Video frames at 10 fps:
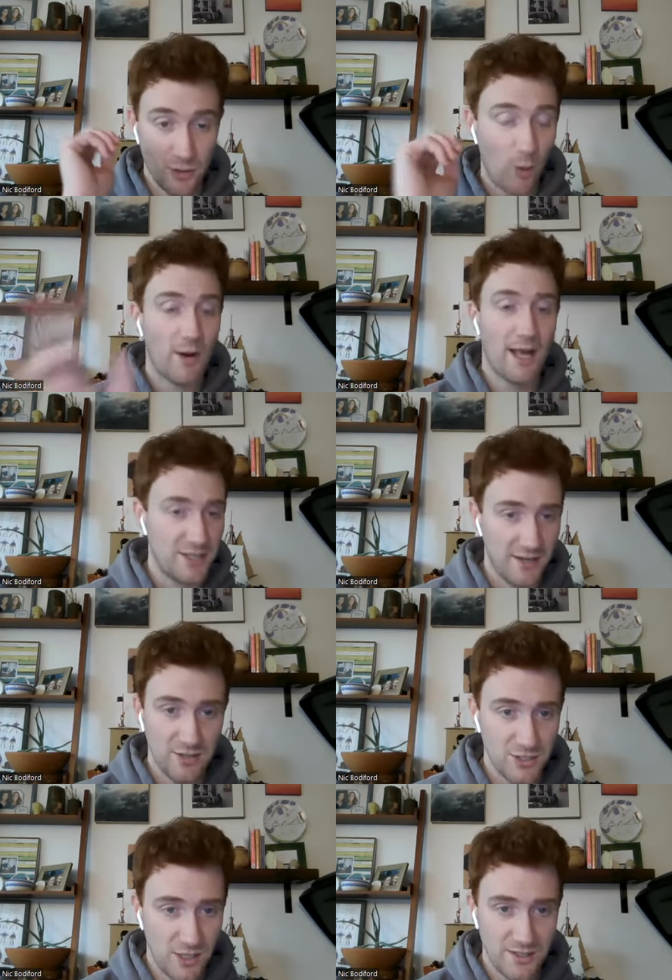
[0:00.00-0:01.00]
Don't add
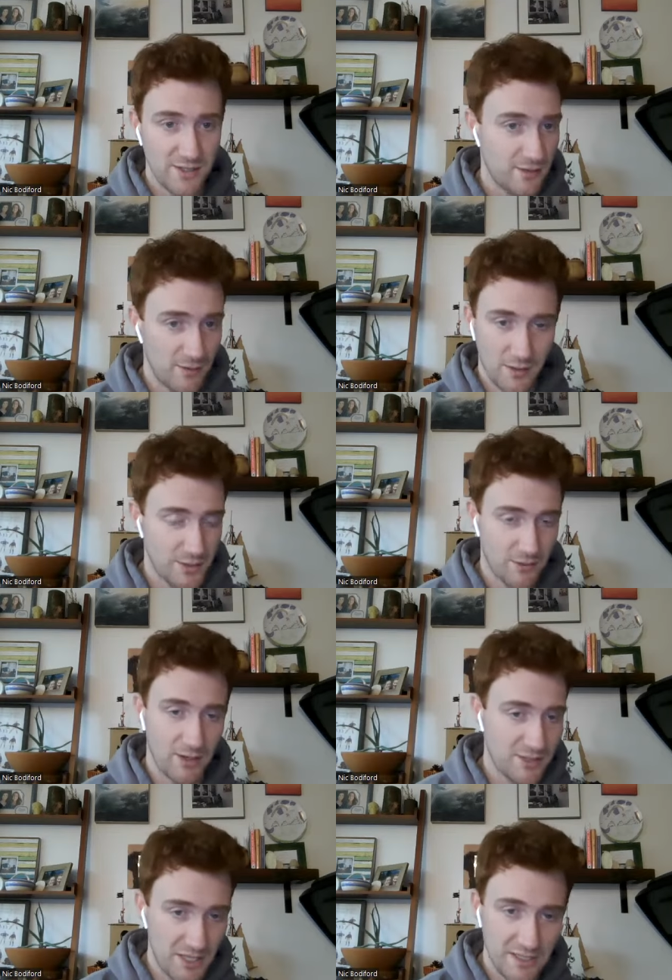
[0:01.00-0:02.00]
David Johnson on your
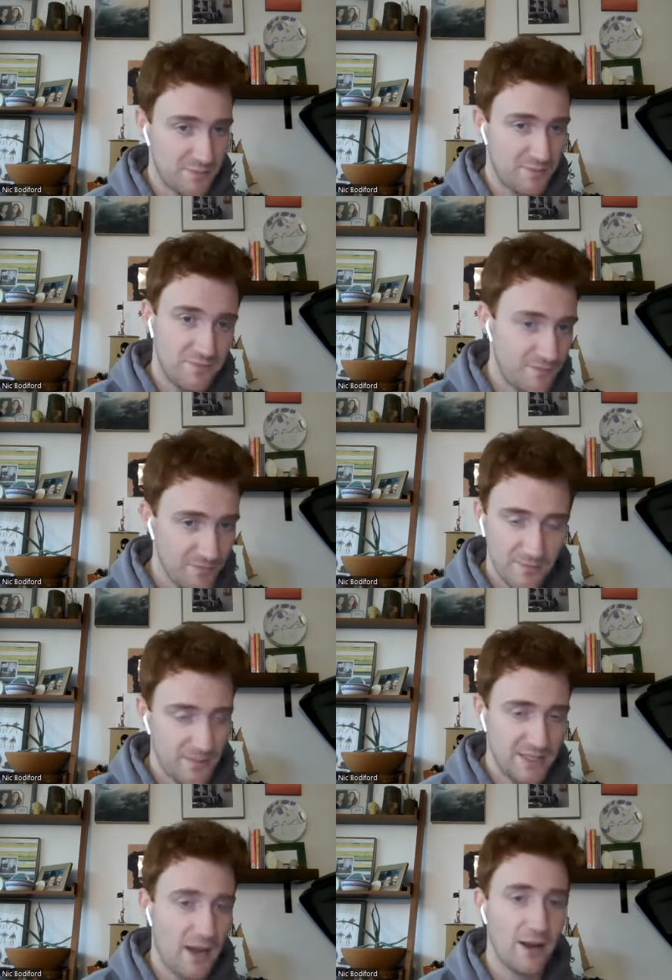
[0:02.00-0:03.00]
roster. He's
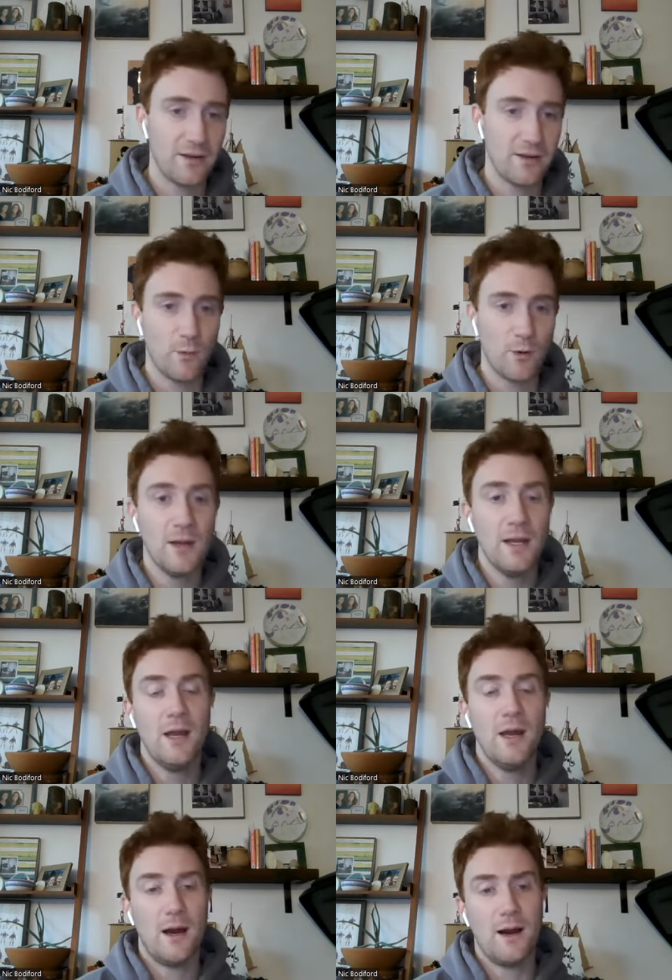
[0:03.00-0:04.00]
he's not good anymore.
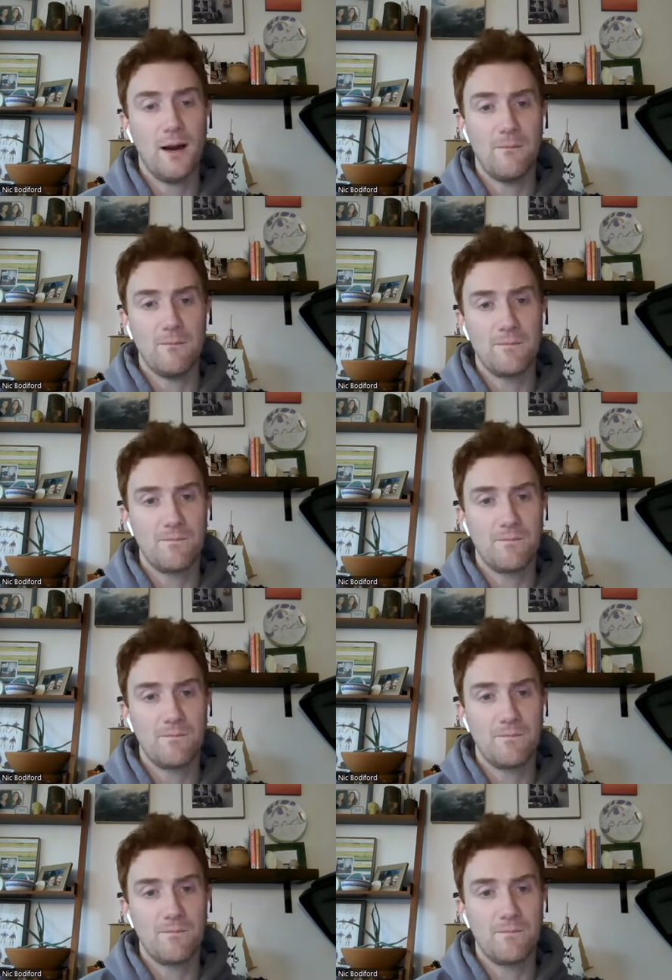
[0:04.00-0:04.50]
Um,